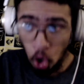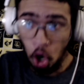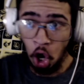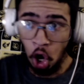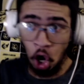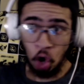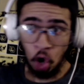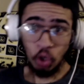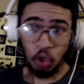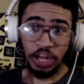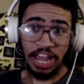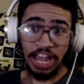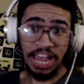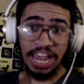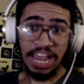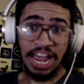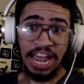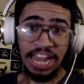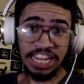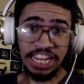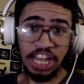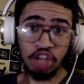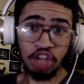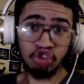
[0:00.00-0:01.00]
Okay,
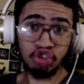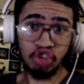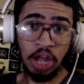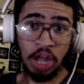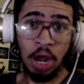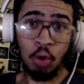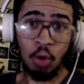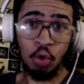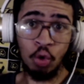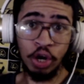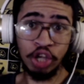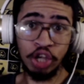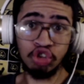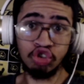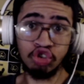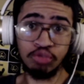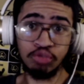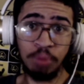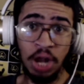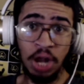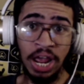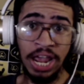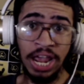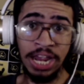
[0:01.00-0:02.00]
I guess that would
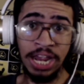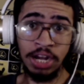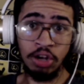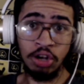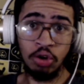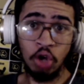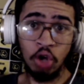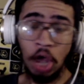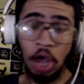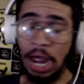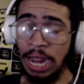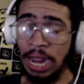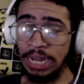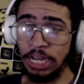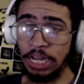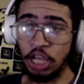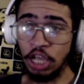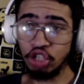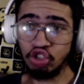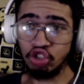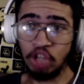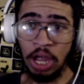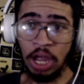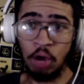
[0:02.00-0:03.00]
explain. I
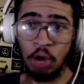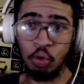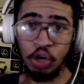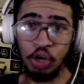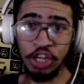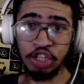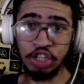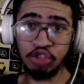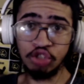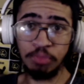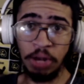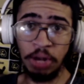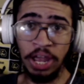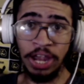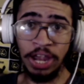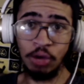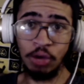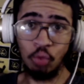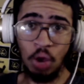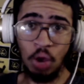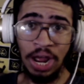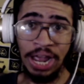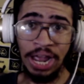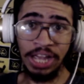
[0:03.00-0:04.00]
guess that would explain
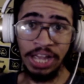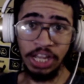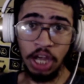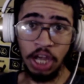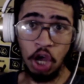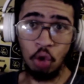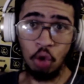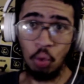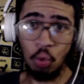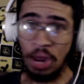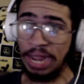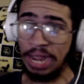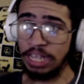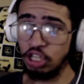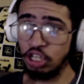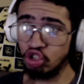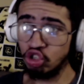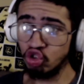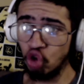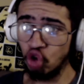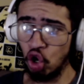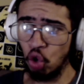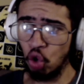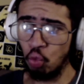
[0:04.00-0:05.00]
why uh, why he's
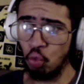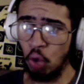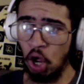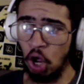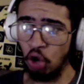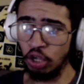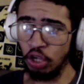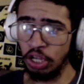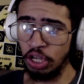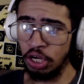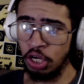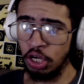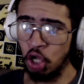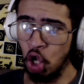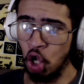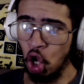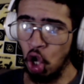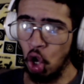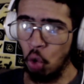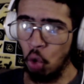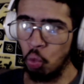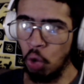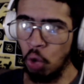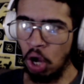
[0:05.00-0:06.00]
sort of walking,
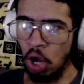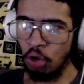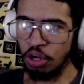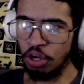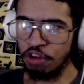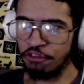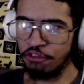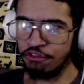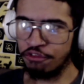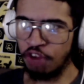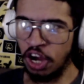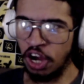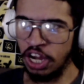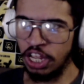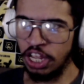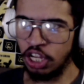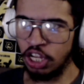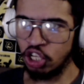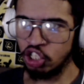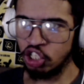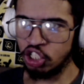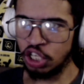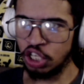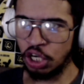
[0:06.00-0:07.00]
walking funny,
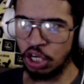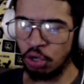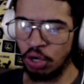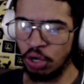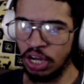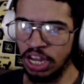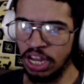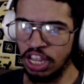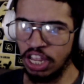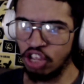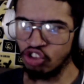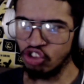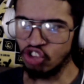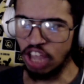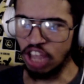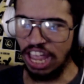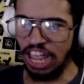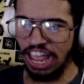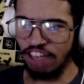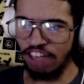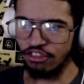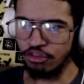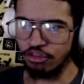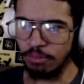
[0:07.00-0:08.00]
considering he is
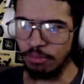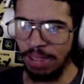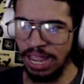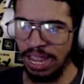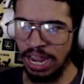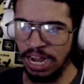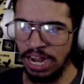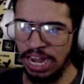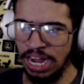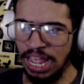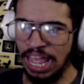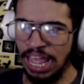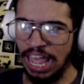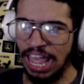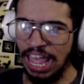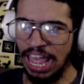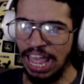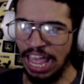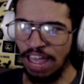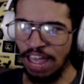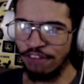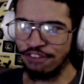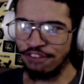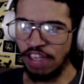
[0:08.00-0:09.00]
half man,
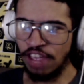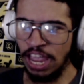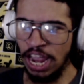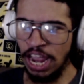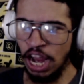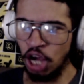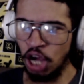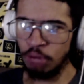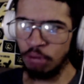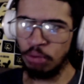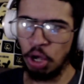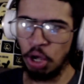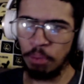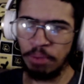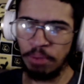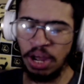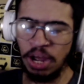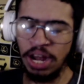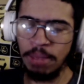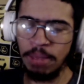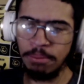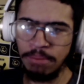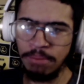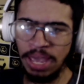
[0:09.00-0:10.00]
half animal.
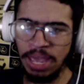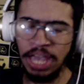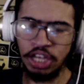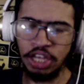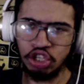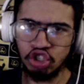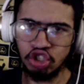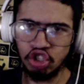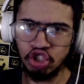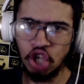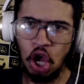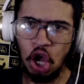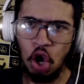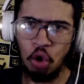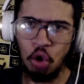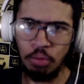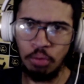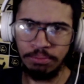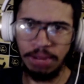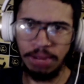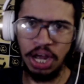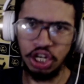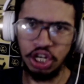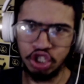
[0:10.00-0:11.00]
But it makes so
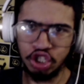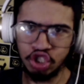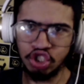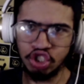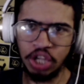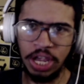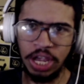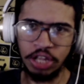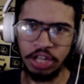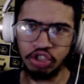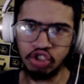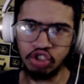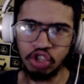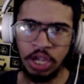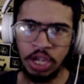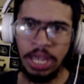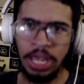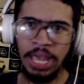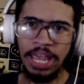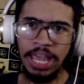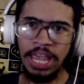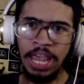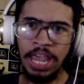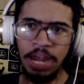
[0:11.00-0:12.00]
much sense.
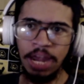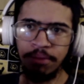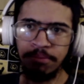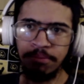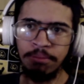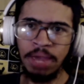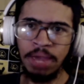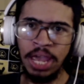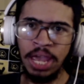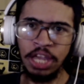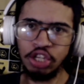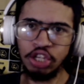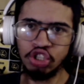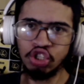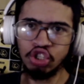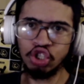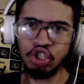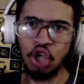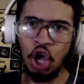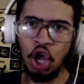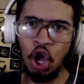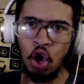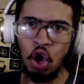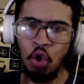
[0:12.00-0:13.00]
It makes
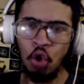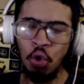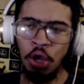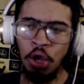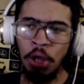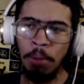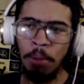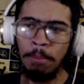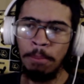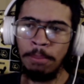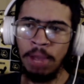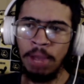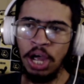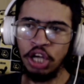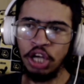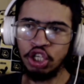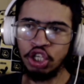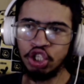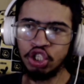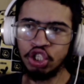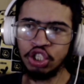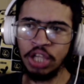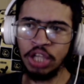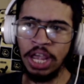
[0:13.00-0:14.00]
so much
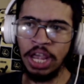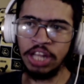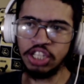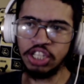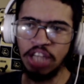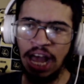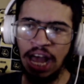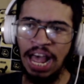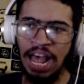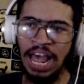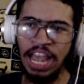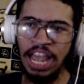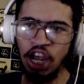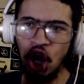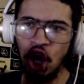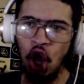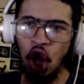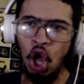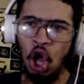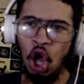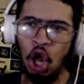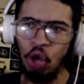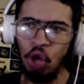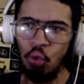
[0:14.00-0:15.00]
sense. I
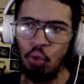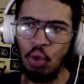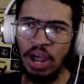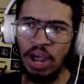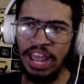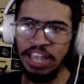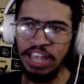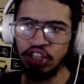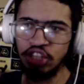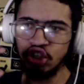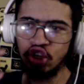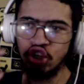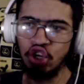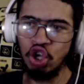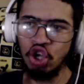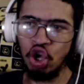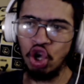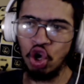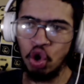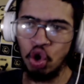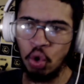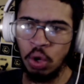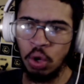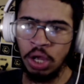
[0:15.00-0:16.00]
always
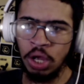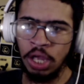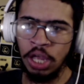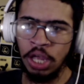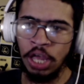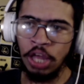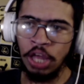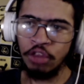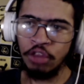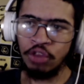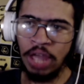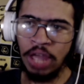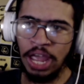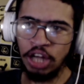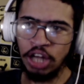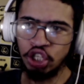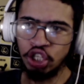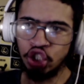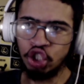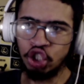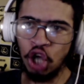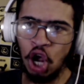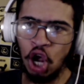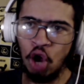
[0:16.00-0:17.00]
knew
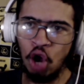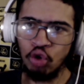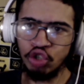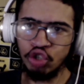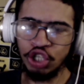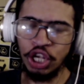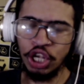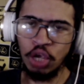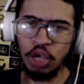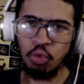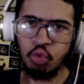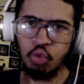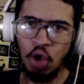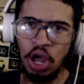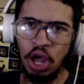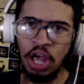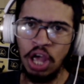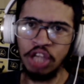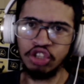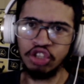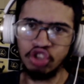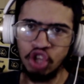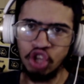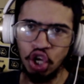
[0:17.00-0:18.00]
that Joji
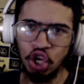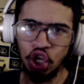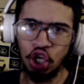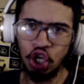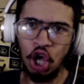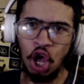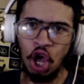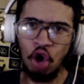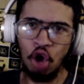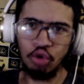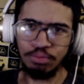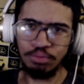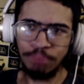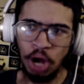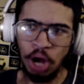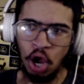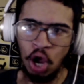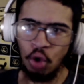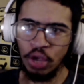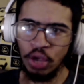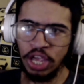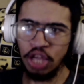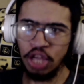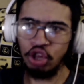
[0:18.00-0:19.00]
was the GOAT,
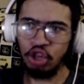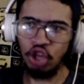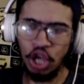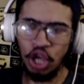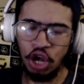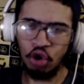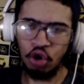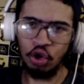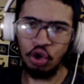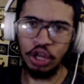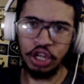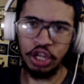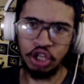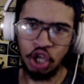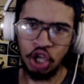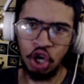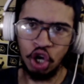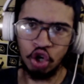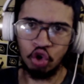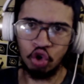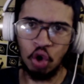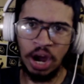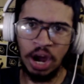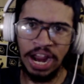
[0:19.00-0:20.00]
bro. He literally
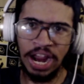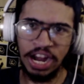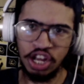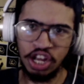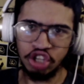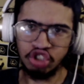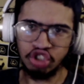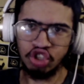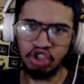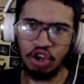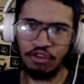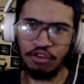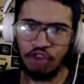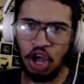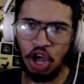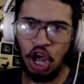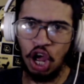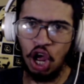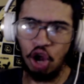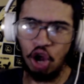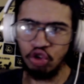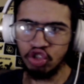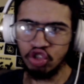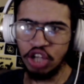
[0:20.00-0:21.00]
the greatest of
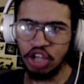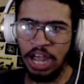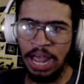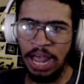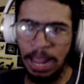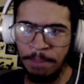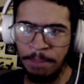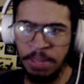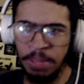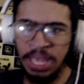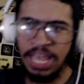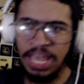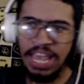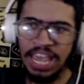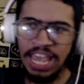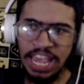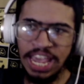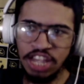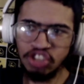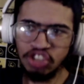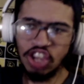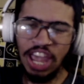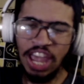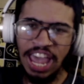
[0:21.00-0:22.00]
all time.
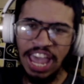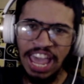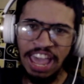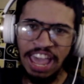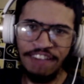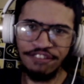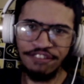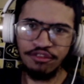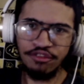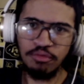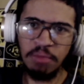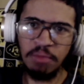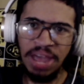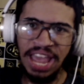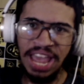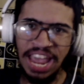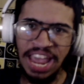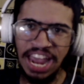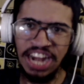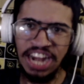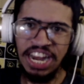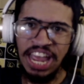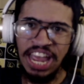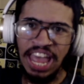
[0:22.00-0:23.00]
He's half
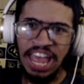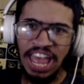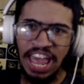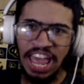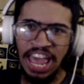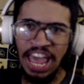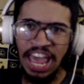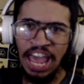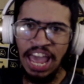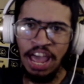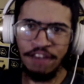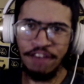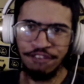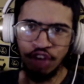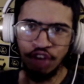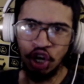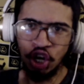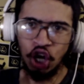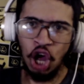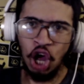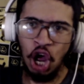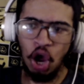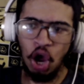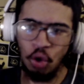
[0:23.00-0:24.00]
man, half
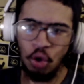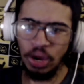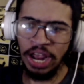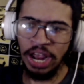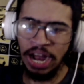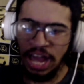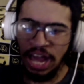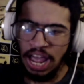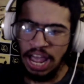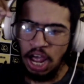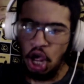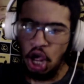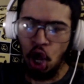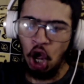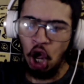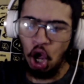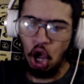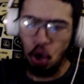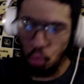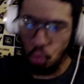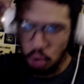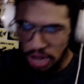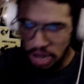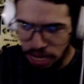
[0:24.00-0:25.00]
goat, and I
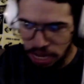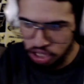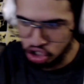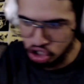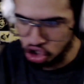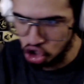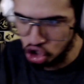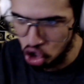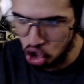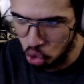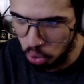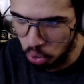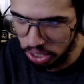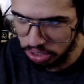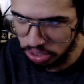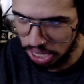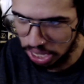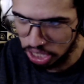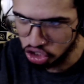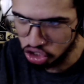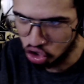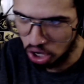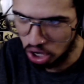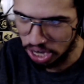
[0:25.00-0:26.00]
always knew it.
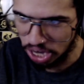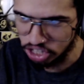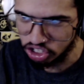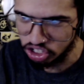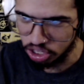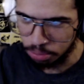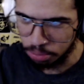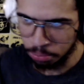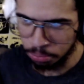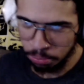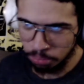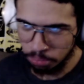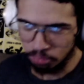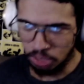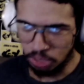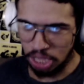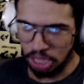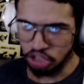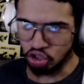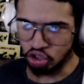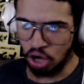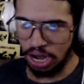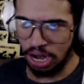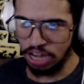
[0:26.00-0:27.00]
That's crazy.
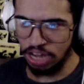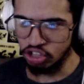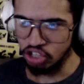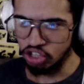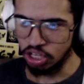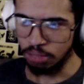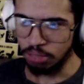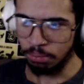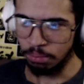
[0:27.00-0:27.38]
That's crazy.